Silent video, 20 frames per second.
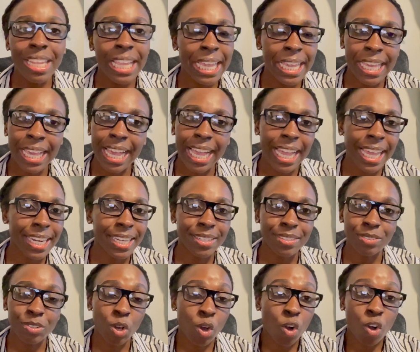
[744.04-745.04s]
God
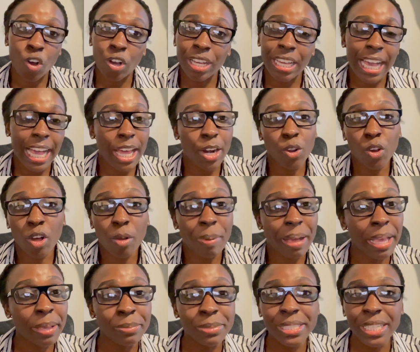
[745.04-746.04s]
God all by
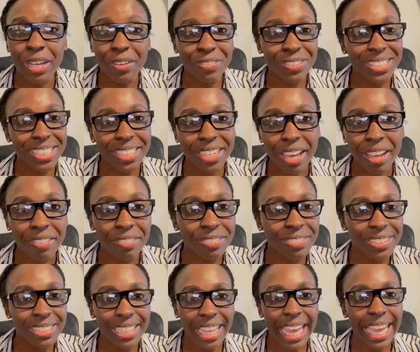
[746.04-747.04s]
himself is enough.
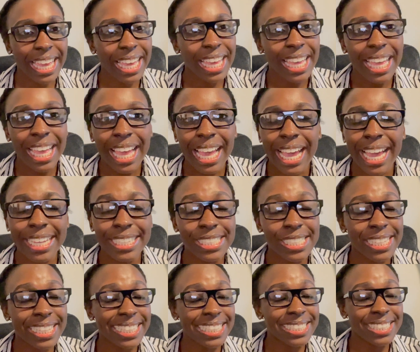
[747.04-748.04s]
Like I
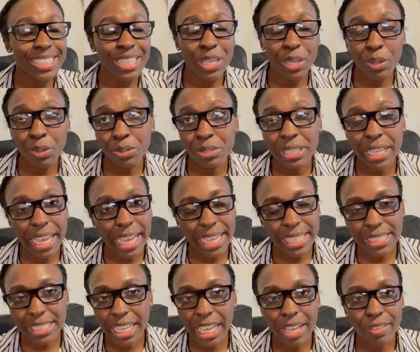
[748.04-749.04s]
just continue to
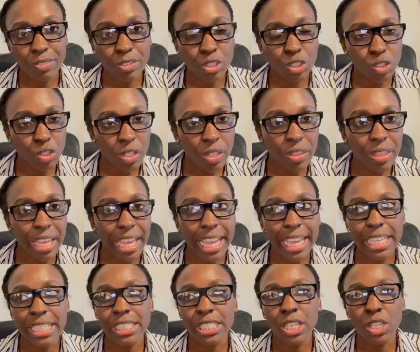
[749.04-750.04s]
ask God for strength. I
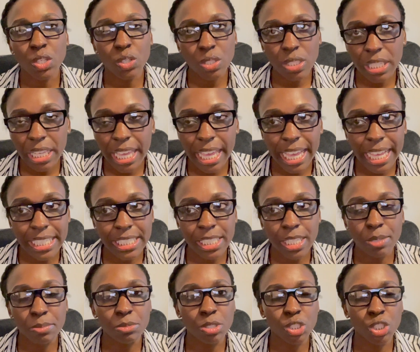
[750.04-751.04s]
continue to ask
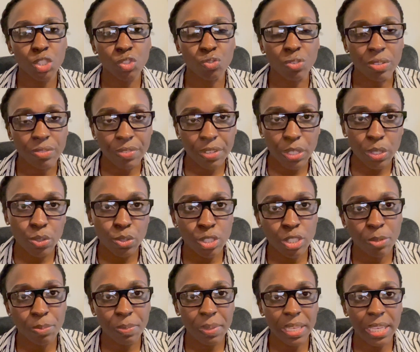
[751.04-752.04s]
him to just reveal
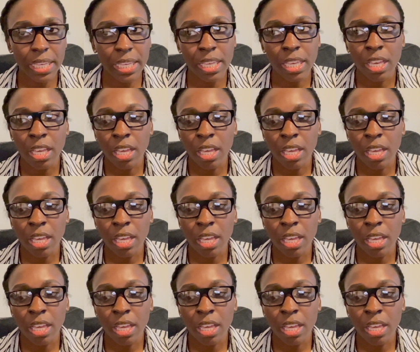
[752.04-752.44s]
to me